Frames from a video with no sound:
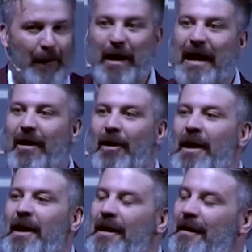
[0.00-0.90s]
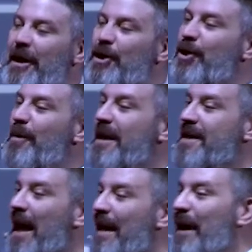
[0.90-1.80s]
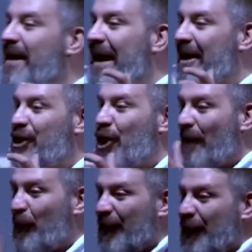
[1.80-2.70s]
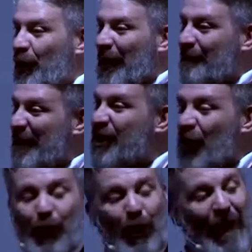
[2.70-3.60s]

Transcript: And where there used to be a time I'd get a job with you and I'd be so